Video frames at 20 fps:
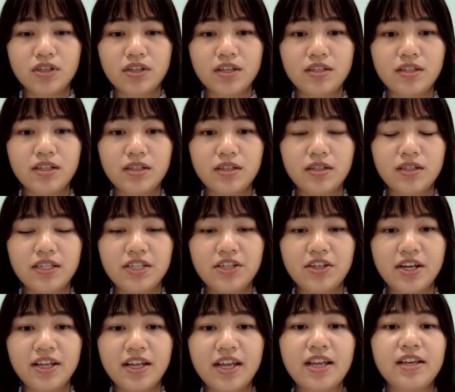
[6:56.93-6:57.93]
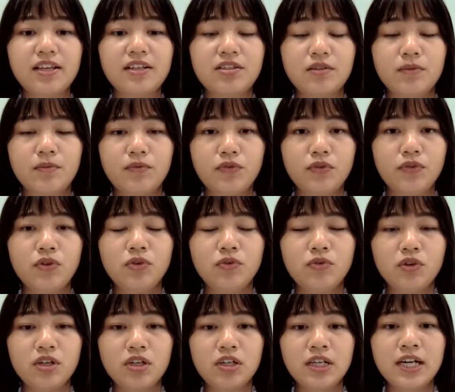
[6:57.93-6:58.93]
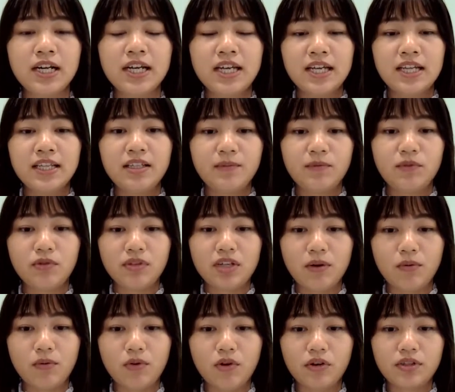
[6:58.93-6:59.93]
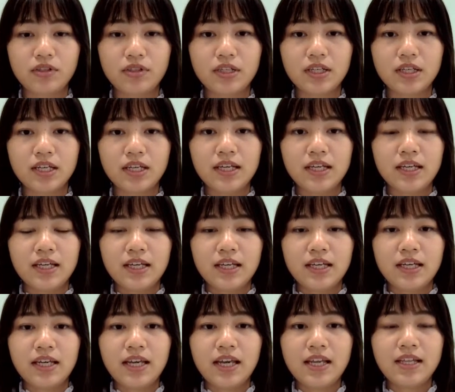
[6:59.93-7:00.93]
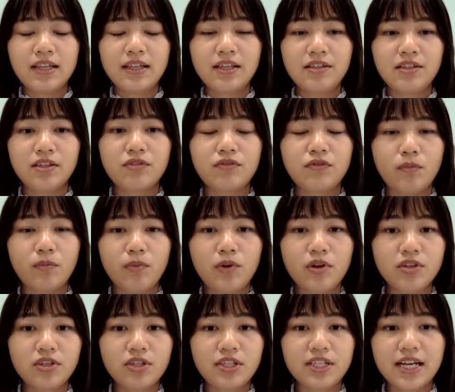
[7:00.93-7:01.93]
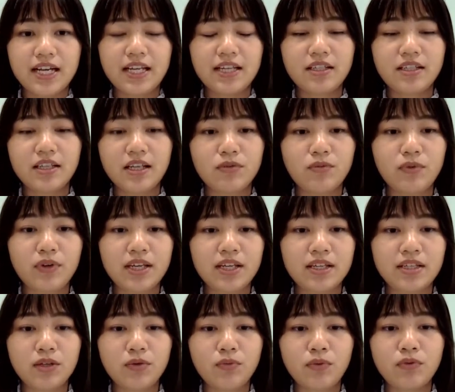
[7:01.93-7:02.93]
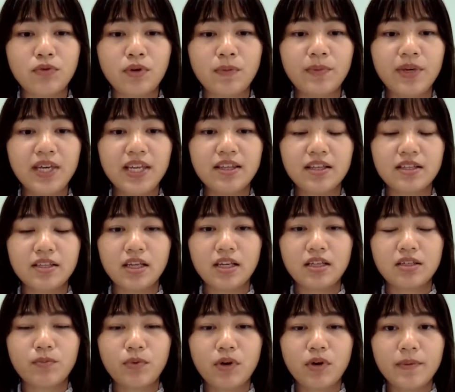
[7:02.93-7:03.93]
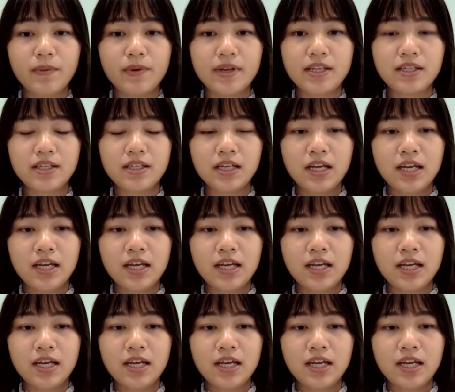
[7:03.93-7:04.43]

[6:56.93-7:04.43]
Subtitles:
This DNA is a pure deep neural networks. And this is robust test. As we can see, we repeat this experiment.